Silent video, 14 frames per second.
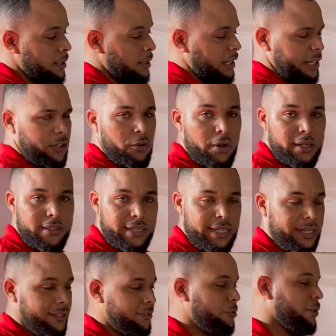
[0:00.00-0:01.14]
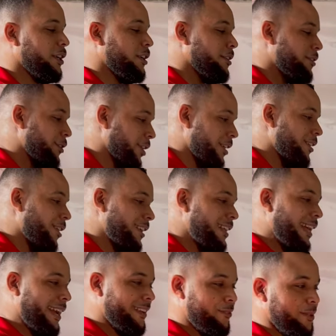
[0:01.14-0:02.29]
You don't want a case where you're turning on the
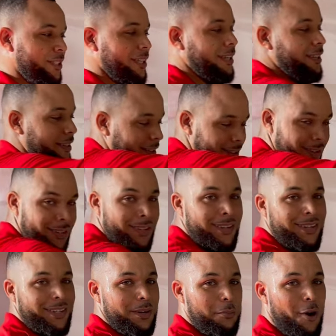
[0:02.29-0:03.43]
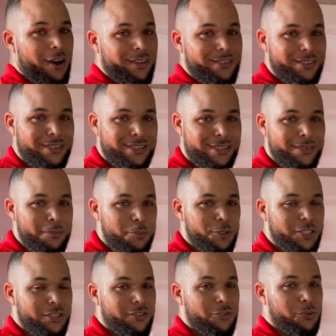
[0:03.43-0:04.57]
light switch and the, the box
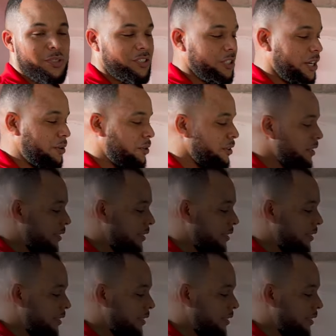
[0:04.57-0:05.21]
pushes through the drywall.